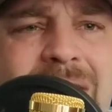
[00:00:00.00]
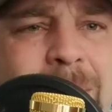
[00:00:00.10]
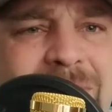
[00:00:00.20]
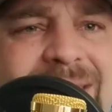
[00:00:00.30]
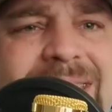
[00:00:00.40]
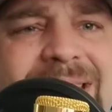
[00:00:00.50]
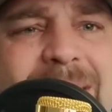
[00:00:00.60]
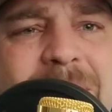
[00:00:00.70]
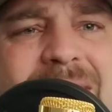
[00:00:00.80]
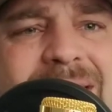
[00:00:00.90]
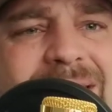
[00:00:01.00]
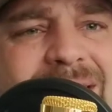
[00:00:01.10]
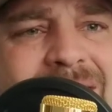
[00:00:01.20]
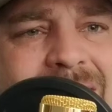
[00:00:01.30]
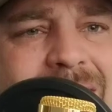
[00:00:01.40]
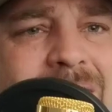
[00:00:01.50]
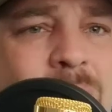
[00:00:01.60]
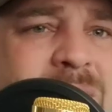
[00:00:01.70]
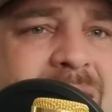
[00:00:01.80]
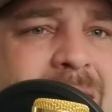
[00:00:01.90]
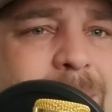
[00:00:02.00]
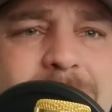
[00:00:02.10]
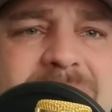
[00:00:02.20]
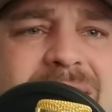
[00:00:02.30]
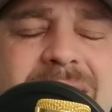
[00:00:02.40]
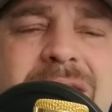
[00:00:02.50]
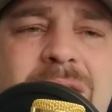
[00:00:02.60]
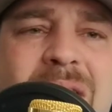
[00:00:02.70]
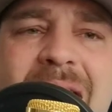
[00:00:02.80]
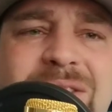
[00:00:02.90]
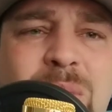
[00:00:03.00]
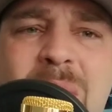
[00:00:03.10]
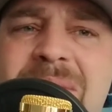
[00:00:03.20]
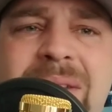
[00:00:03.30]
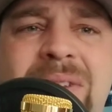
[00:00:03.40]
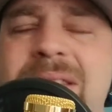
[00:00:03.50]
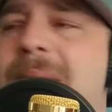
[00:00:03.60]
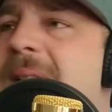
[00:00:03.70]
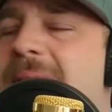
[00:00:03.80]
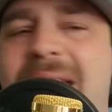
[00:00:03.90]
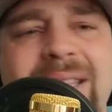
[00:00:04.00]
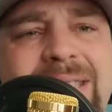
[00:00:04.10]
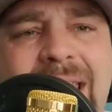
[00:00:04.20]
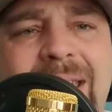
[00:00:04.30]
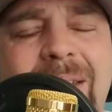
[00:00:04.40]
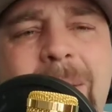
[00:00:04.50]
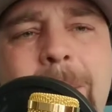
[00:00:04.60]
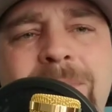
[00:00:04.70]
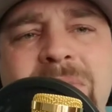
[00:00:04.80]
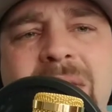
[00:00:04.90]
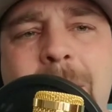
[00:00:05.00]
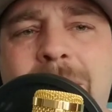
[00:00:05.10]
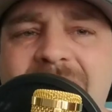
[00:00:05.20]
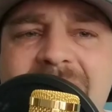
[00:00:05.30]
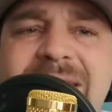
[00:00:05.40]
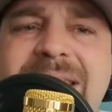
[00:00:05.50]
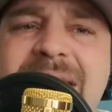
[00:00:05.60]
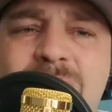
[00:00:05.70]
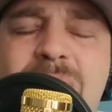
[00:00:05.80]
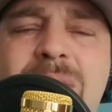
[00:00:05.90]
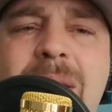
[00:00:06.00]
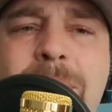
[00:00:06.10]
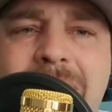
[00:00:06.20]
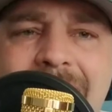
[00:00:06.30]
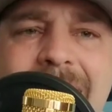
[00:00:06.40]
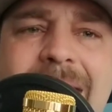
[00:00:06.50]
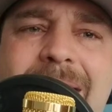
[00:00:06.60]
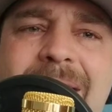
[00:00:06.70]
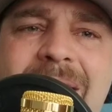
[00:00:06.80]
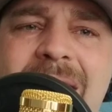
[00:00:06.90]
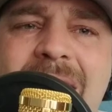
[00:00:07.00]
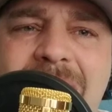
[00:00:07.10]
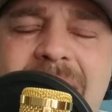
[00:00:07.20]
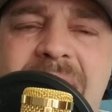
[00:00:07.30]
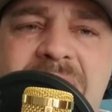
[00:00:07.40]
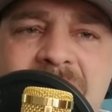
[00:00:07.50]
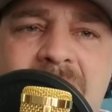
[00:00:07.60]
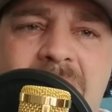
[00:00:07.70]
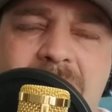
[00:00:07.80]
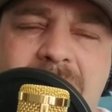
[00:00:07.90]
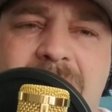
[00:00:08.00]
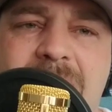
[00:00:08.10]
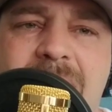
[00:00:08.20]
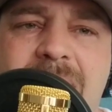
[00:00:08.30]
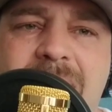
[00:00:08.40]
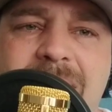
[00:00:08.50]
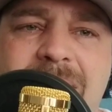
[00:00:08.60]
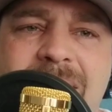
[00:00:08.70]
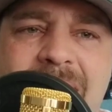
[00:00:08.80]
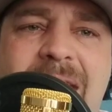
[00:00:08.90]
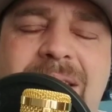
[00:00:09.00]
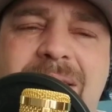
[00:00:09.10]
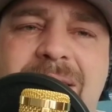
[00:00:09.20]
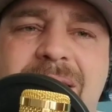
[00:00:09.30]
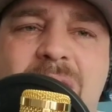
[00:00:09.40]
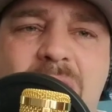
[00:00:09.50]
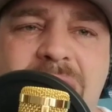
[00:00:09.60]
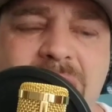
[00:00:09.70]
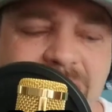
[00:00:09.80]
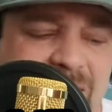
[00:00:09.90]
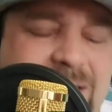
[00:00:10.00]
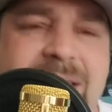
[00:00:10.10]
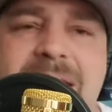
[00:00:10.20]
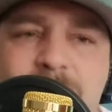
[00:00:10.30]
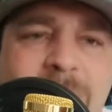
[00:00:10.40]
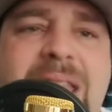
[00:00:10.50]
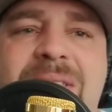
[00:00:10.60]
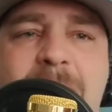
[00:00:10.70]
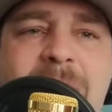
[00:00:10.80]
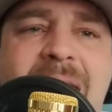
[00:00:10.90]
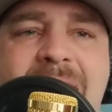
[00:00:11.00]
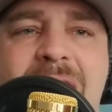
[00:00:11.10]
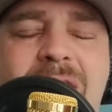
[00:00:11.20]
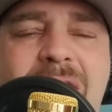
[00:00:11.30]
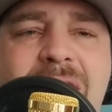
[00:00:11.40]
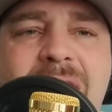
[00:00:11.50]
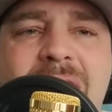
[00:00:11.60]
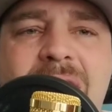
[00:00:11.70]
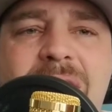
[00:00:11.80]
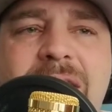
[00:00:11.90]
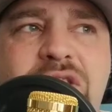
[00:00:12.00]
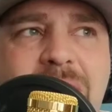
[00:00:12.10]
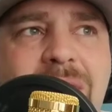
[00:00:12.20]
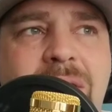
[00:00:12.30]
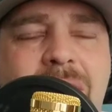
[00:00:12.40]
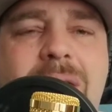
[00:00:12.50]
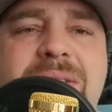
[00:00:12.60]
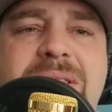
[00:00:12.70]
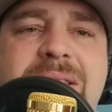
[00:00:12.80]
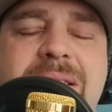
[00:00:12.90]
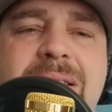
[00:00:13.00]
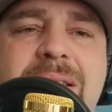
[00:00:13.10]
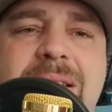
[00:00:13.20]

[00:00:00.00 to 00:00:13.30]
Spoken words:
him listing some of these no names, some of these, guys who haven't even, like I said, played a single play in the NFL yet. And he's ranking them higher than Jalen Hurts.